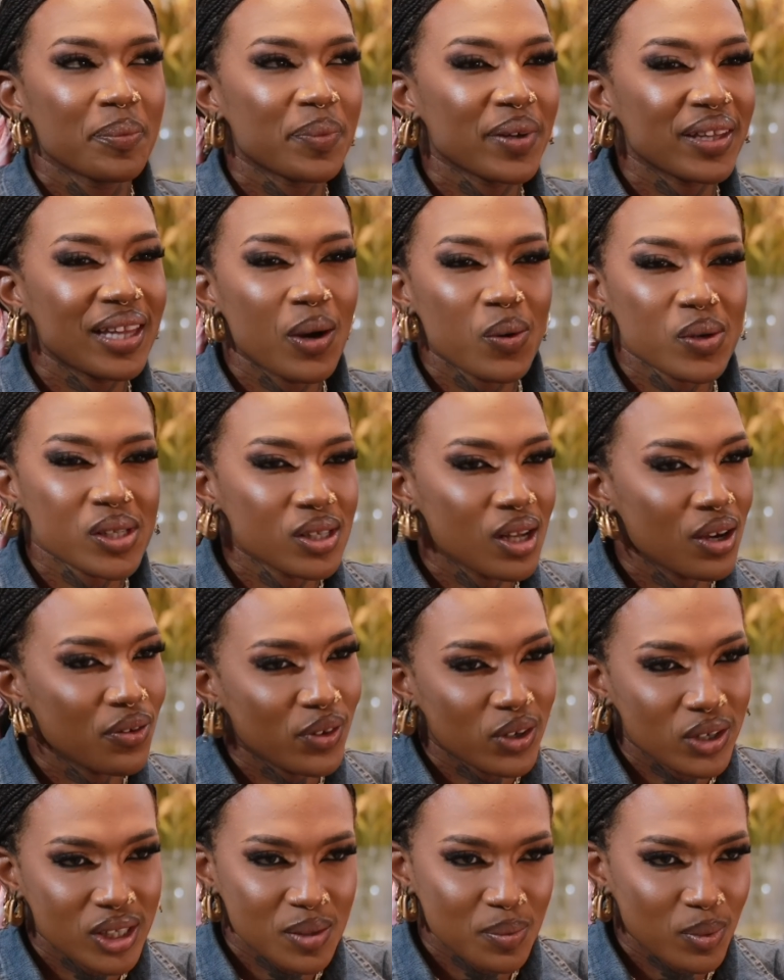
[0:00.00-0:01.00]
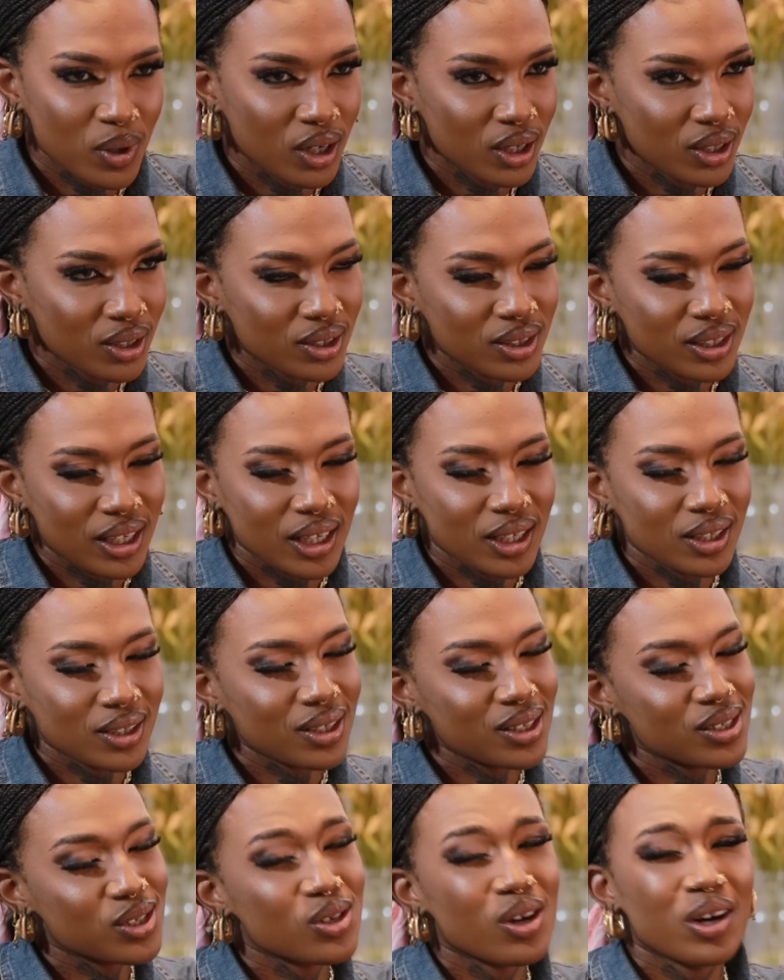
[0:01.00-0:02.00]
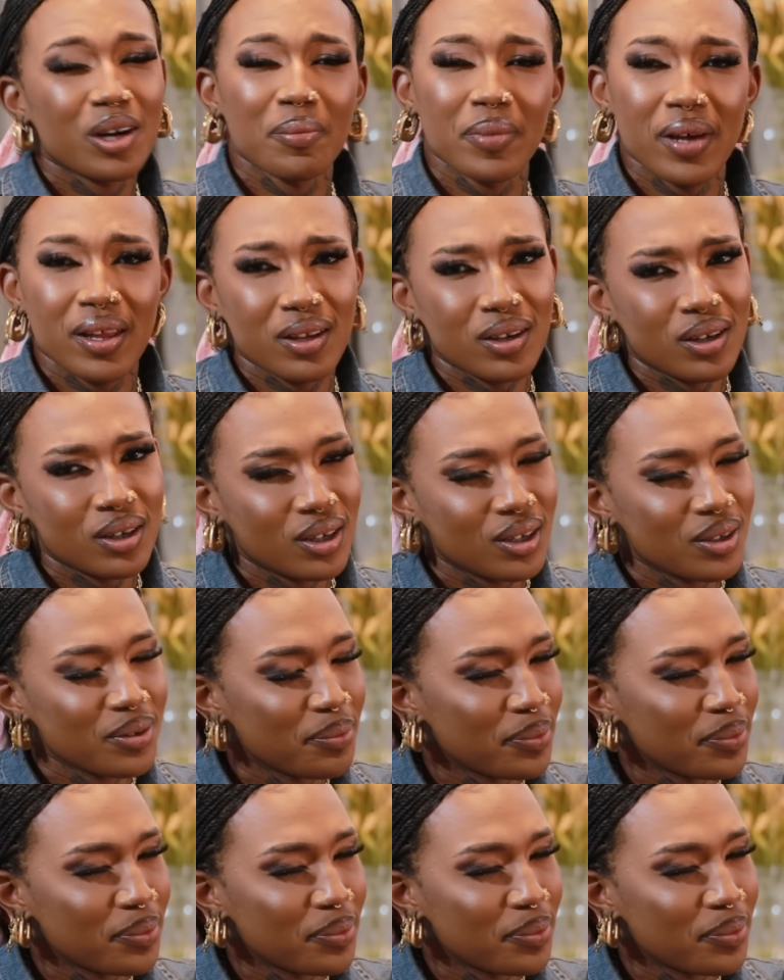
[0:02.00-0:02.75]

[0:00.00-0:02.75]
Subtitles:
but that was not very smart. Like, sorry, mother.